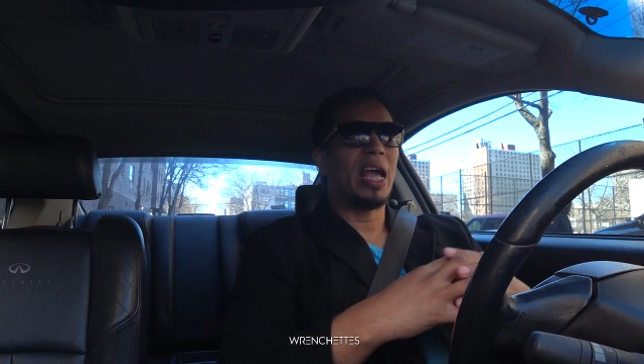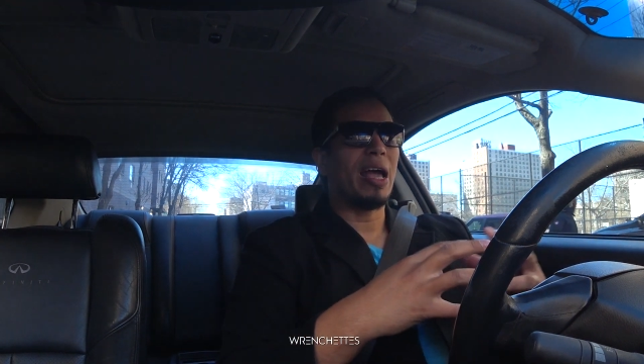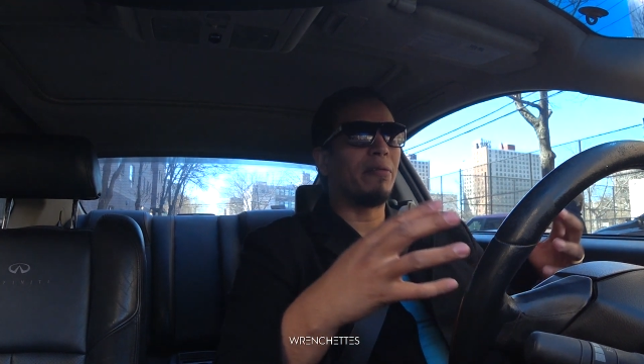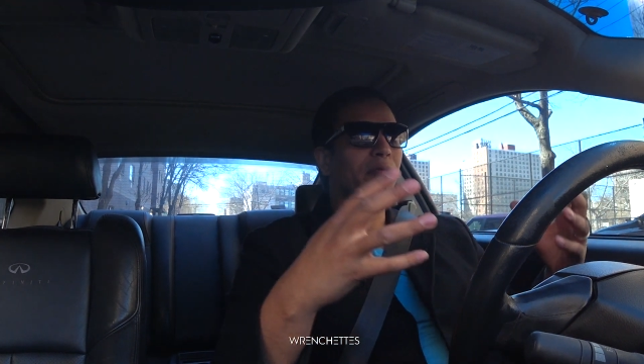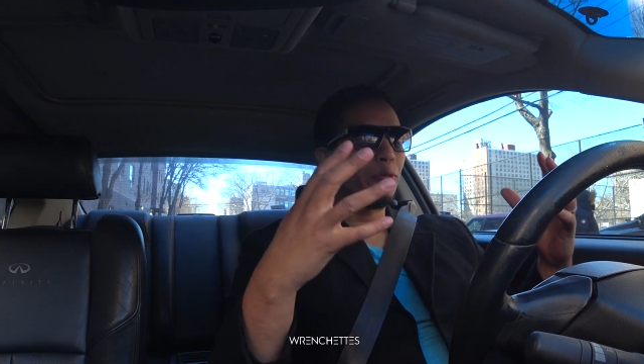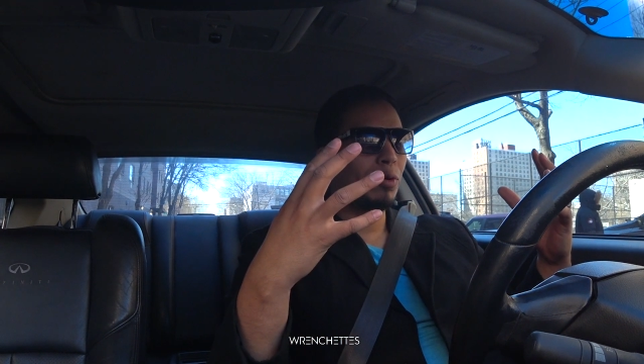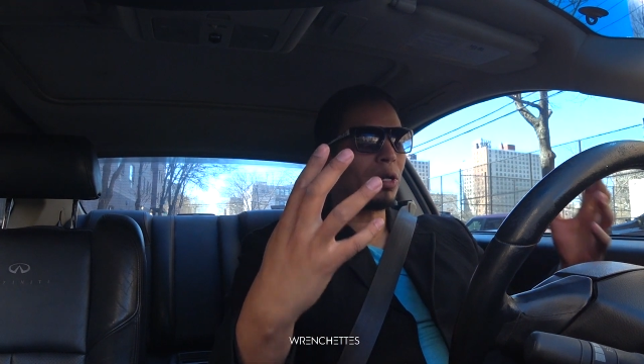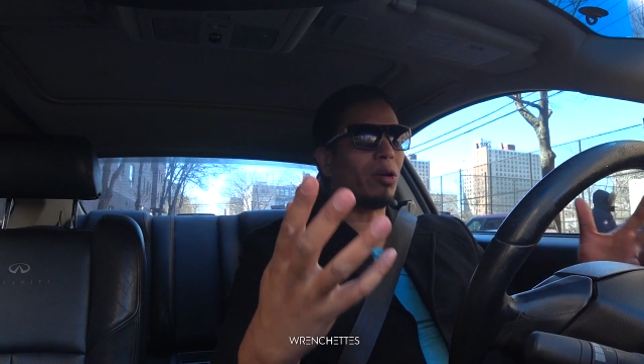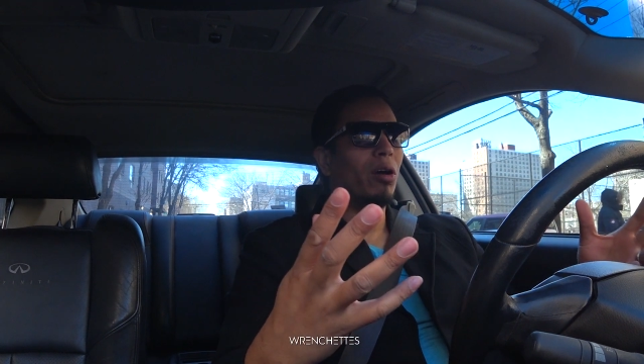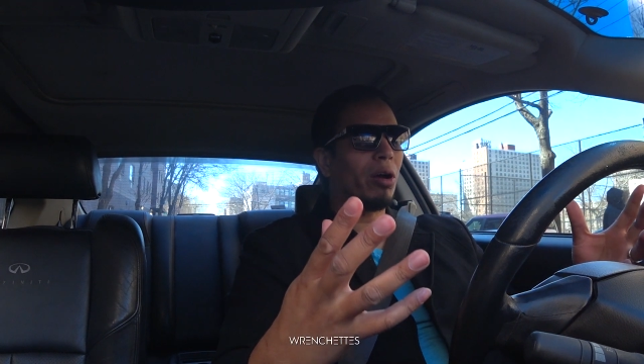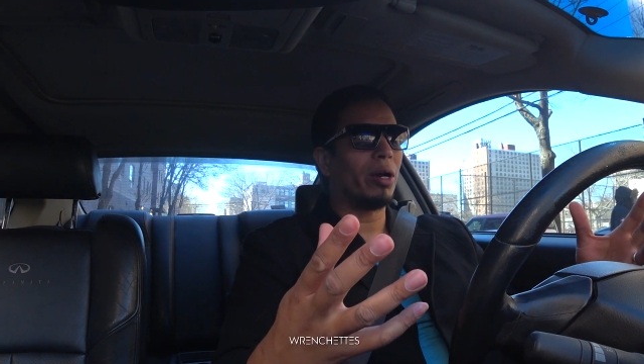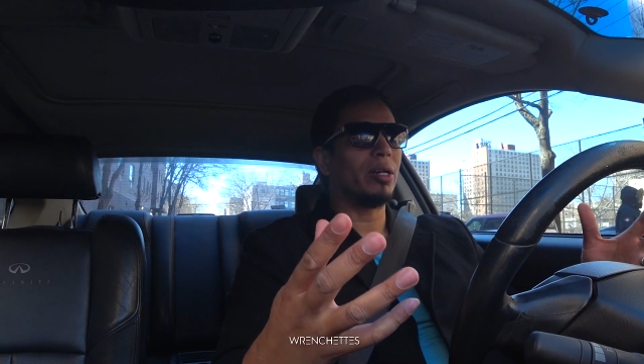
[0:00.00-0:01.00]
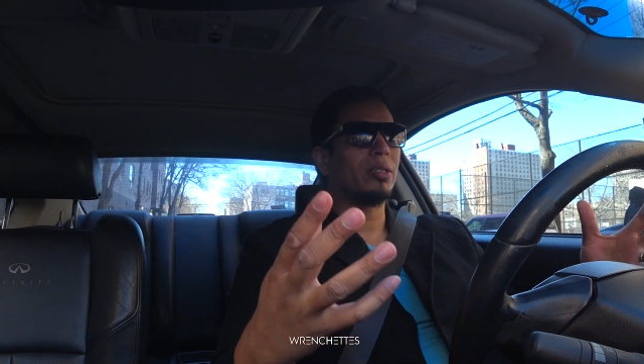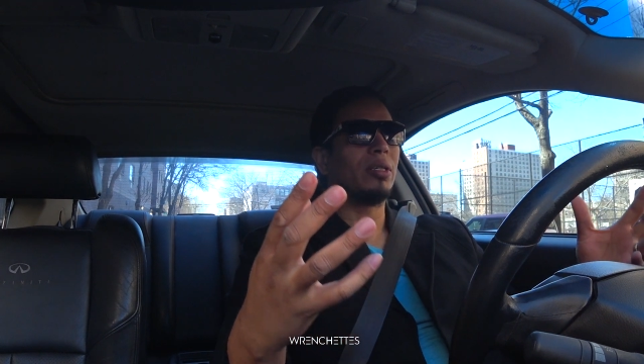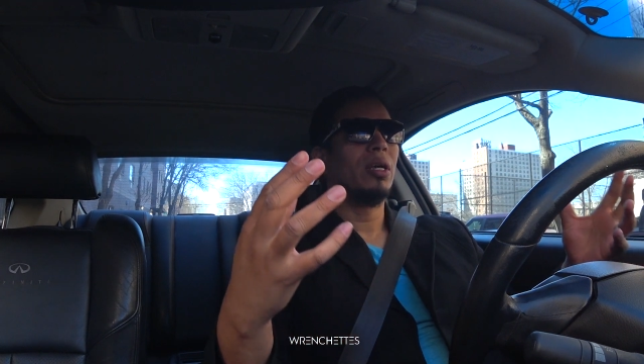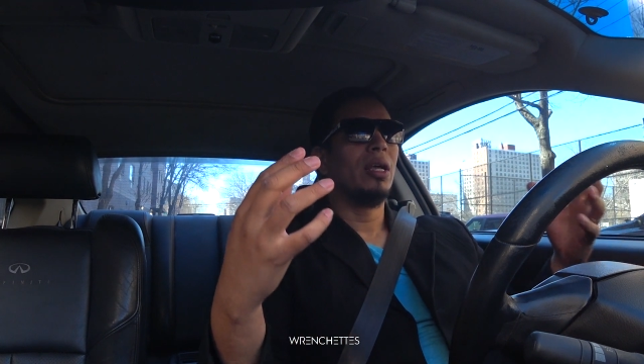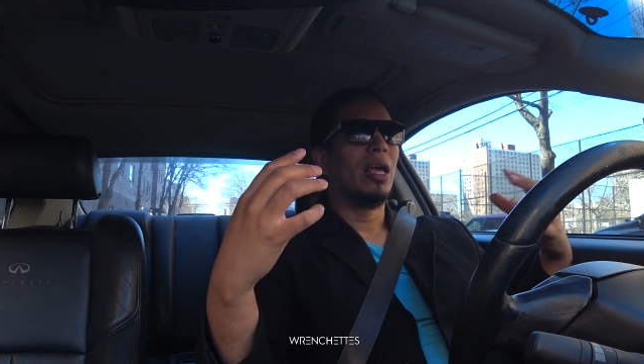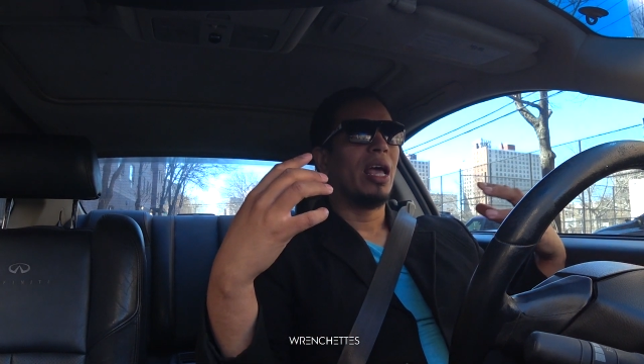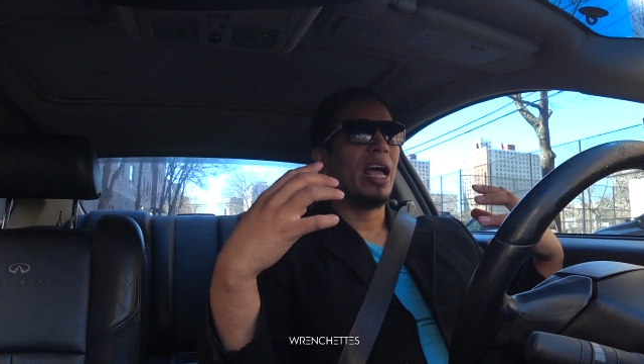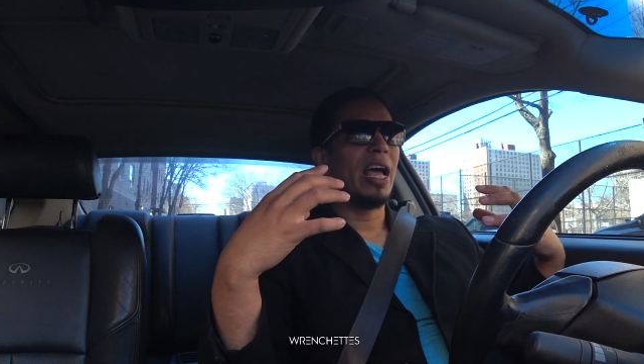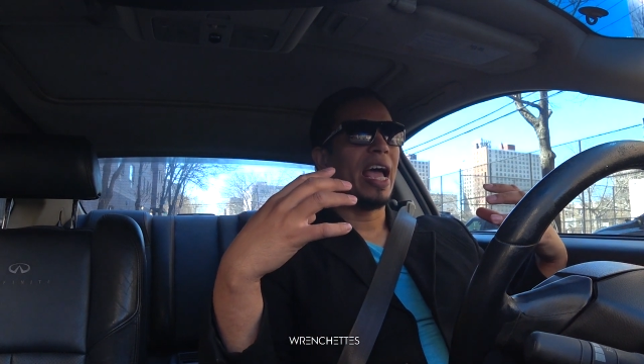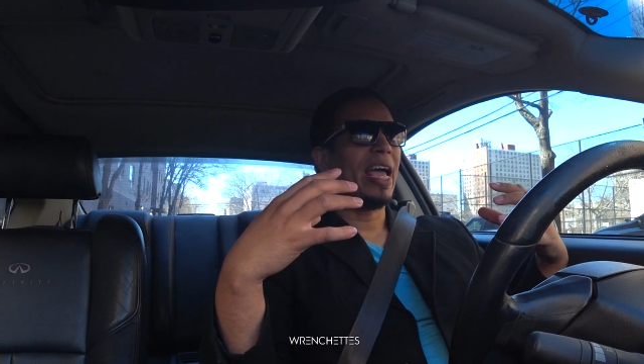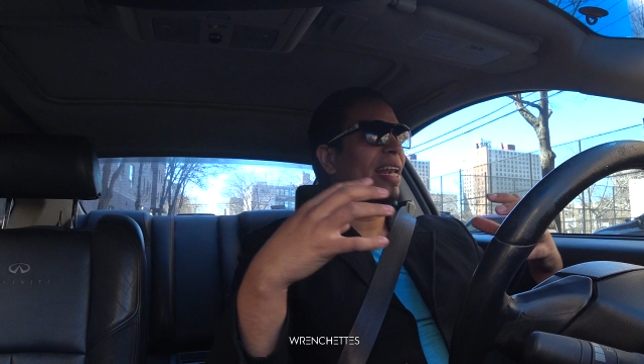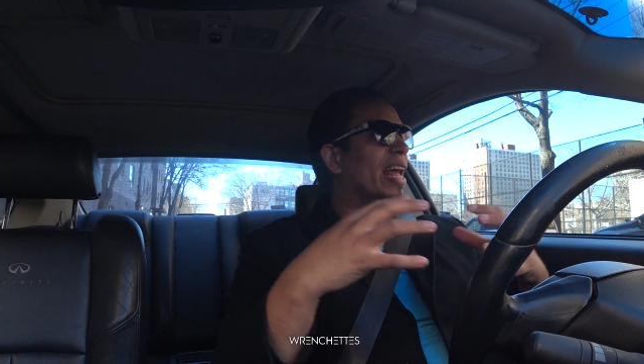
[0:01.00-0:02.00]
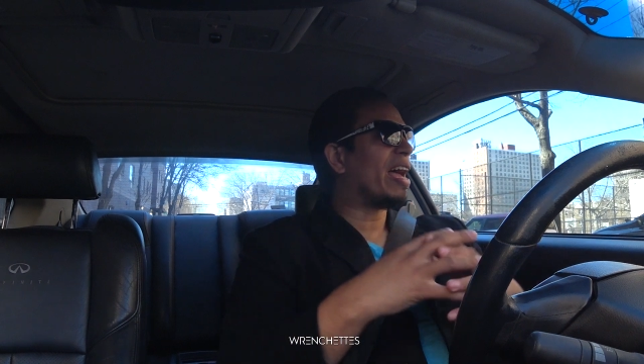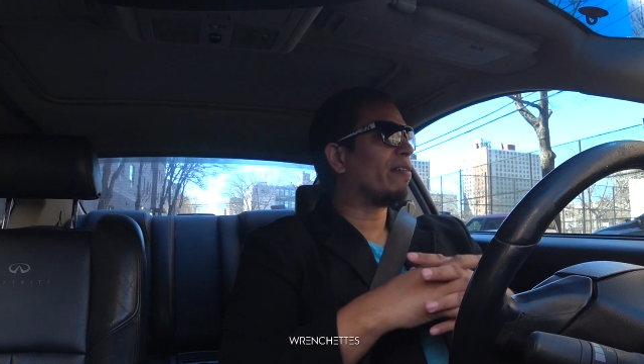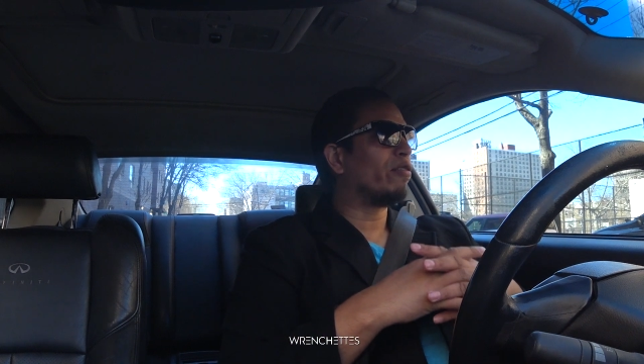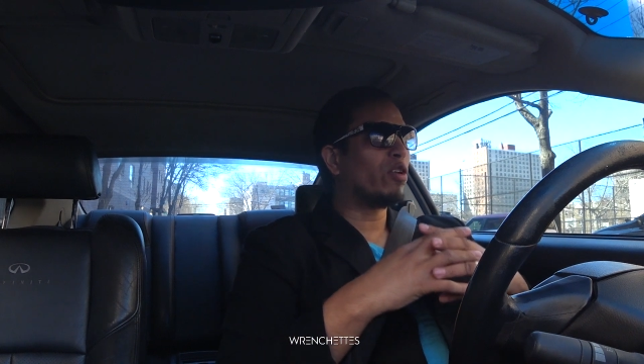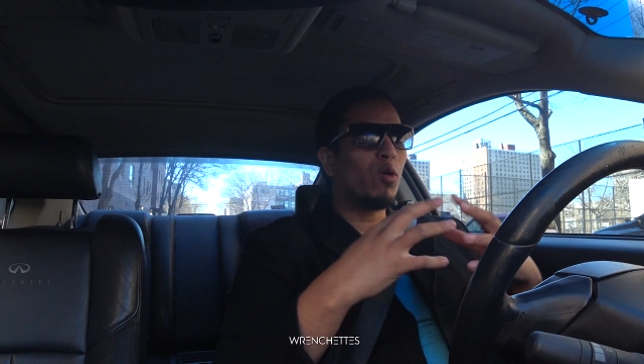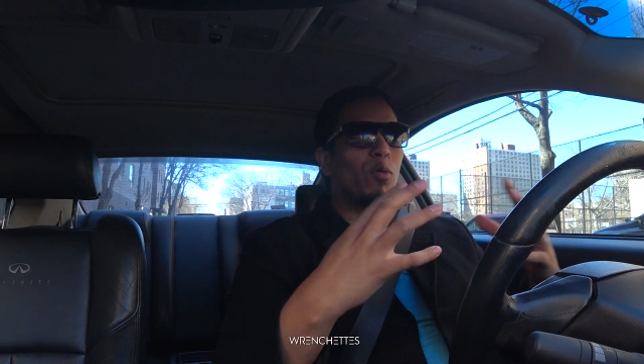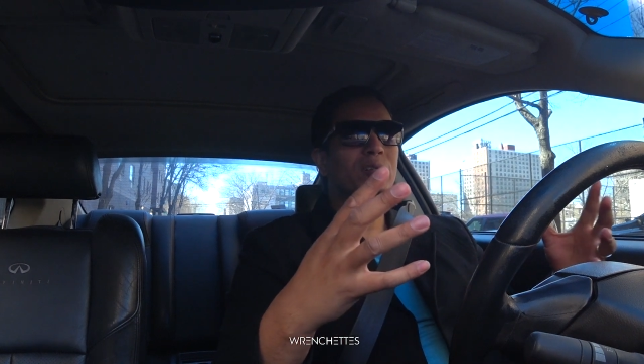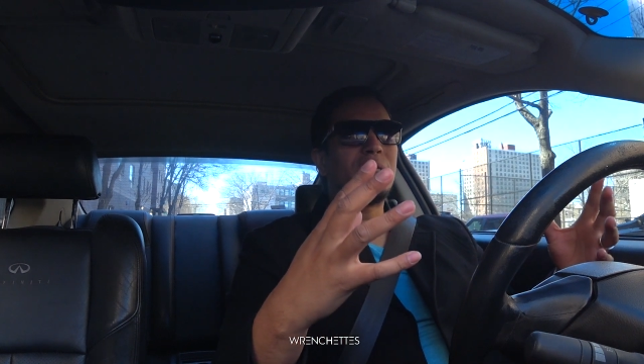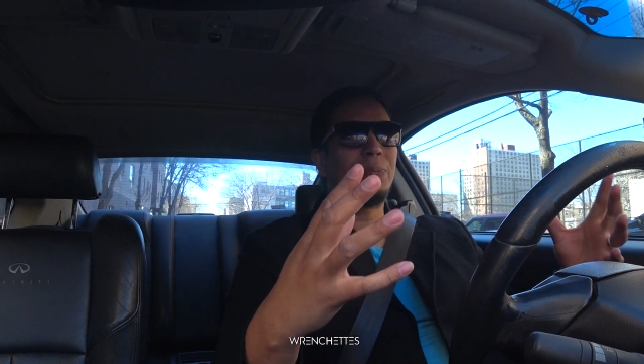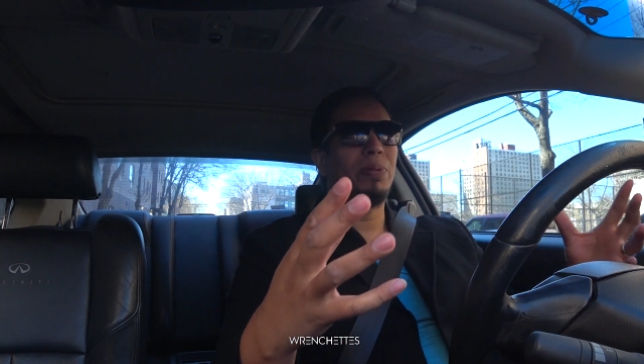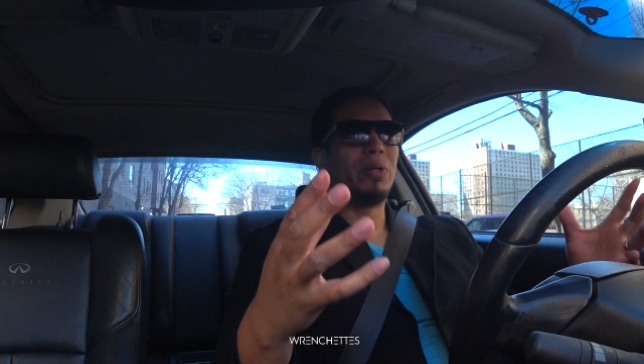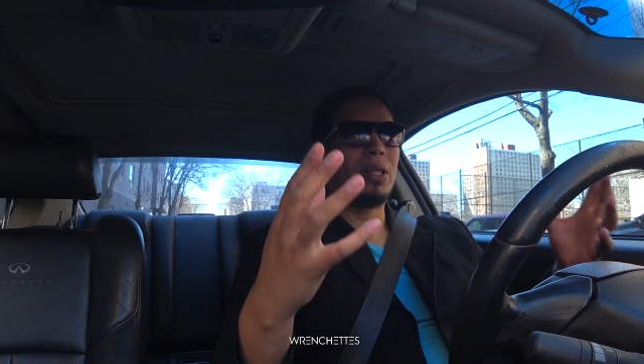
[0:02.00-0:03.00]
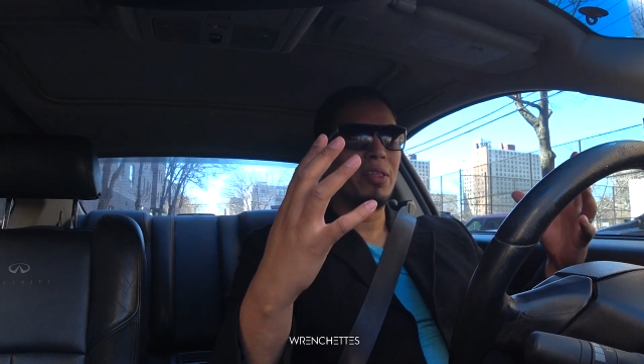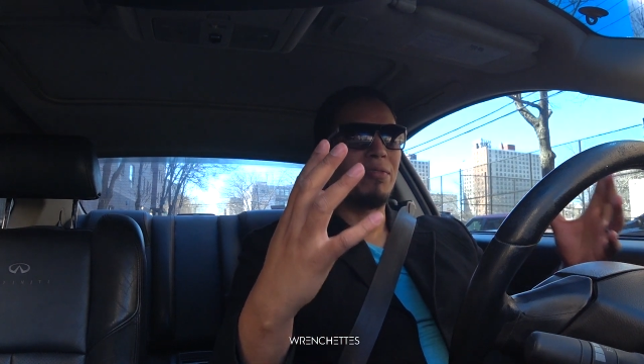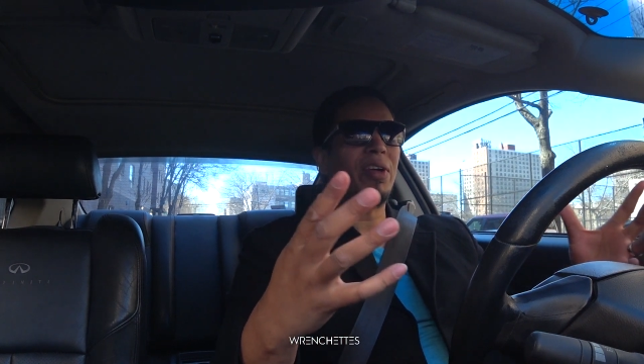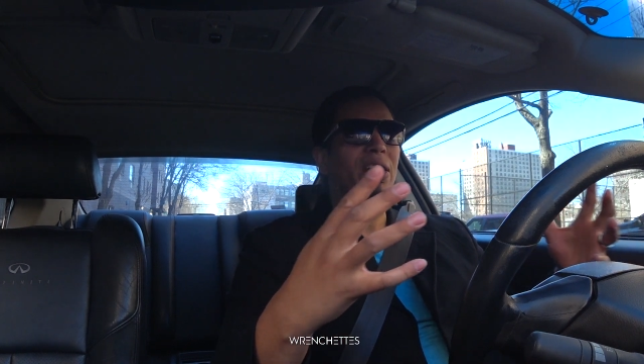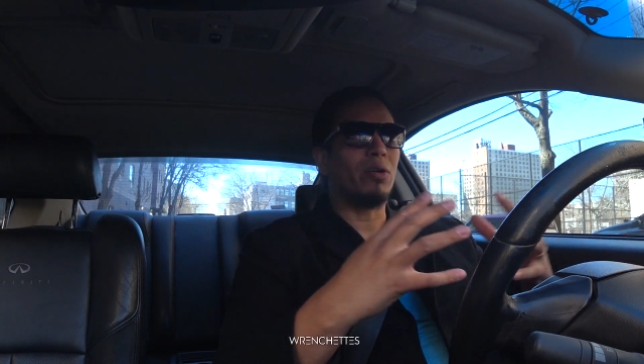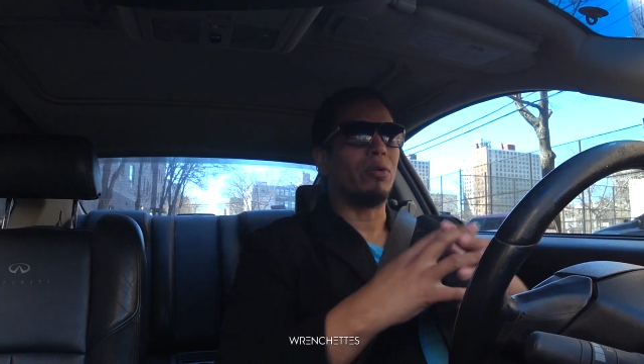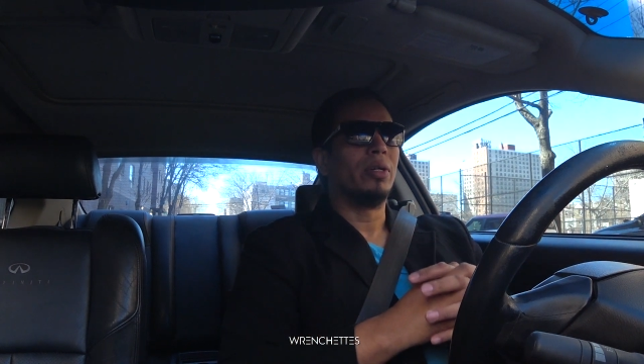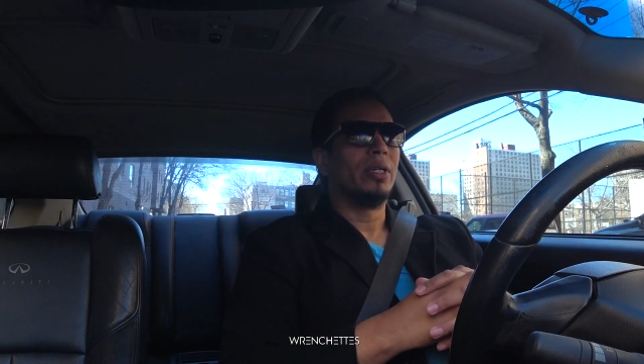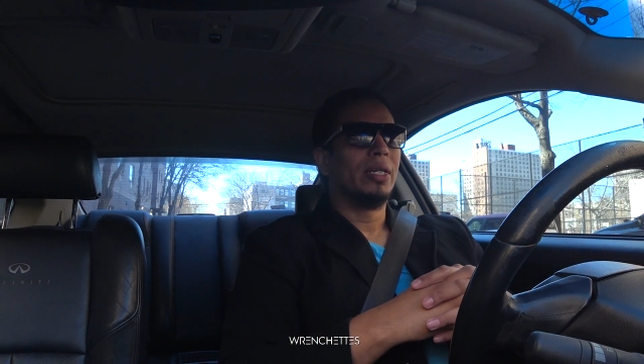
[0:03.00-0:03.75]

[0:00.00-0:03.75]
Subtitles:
I have 3 cars, and I have nowhere to put the Vaydor.